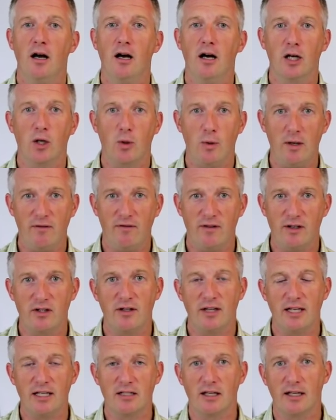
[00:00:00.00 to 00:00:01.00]
queenfish
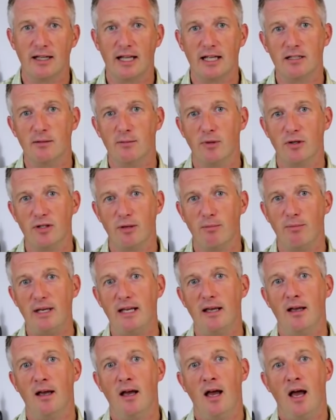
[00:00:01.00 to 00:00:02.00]
and things like that in
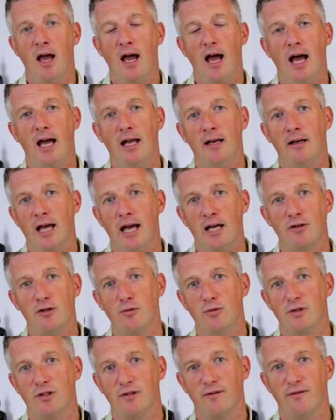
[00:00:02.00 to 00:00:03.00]
Mozambique, and
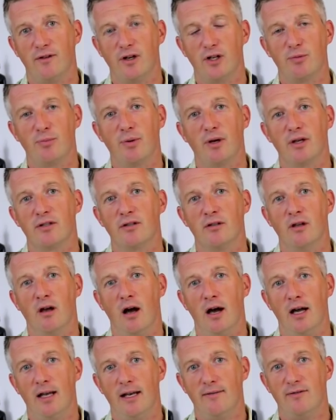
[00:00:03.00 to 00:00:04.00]
Andrew was the first person
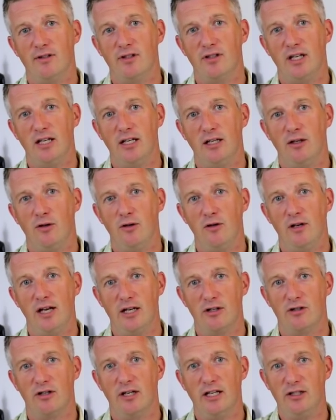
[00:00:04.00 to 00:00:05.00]
that I'd ever seen who
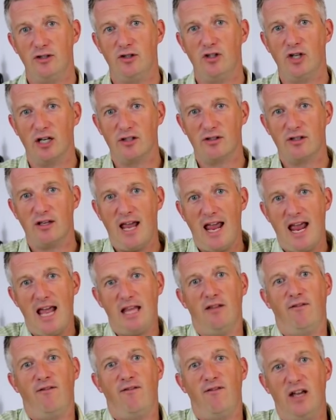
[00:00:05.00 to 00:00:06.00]
literally just
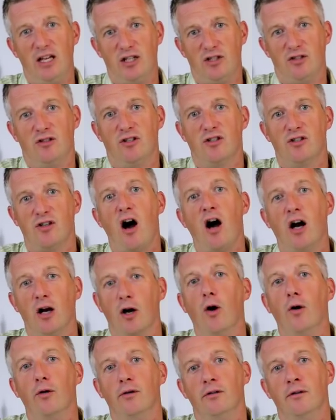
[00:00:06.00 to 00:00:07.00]
hit the fish and just
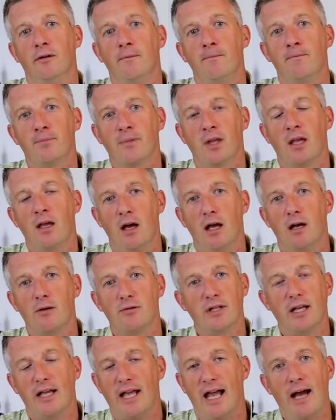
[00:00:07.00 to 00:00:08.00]
hung on. And I
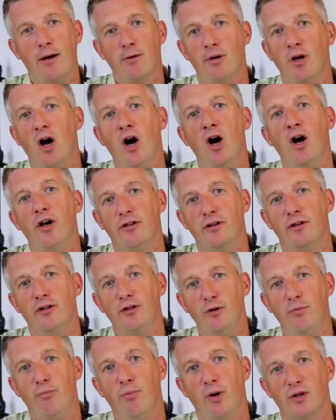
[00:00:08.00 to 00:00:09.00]
was like, how on earth
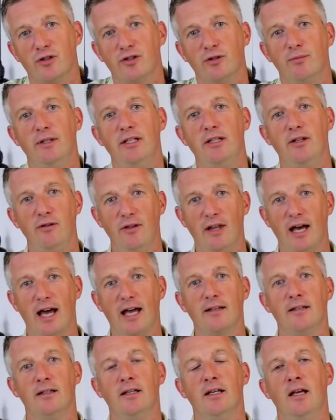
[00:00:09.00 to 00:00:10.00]
can you possibly do
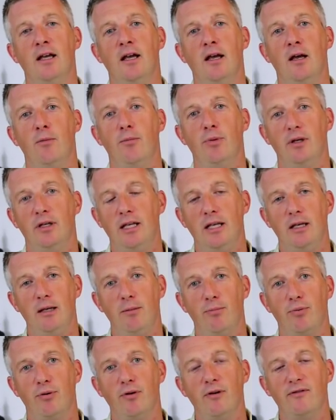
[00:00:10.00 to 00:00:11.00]
that? But he
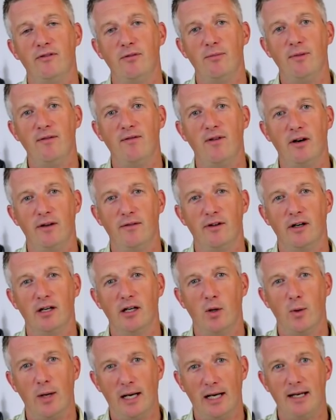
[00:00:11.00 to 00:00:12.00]
proved to me very, very
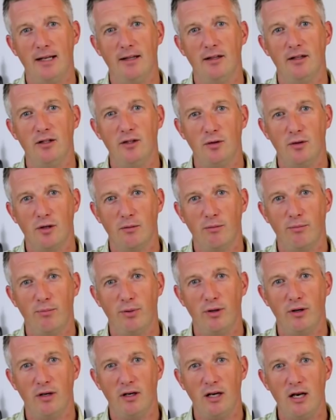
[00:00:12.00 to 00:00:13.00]
quickly that you can
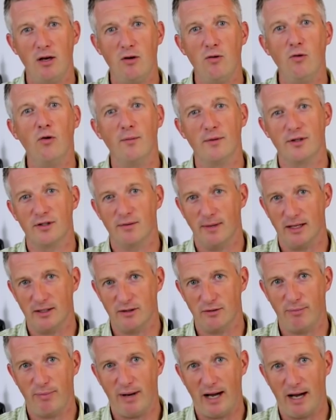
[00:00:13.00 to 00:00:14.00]
put an enormous
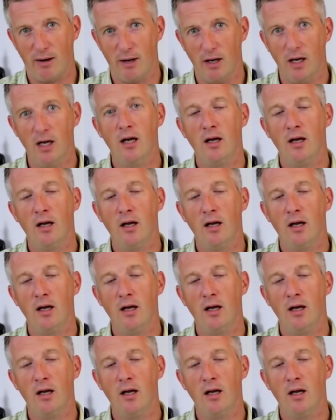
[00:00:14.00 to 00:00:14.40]
amount of power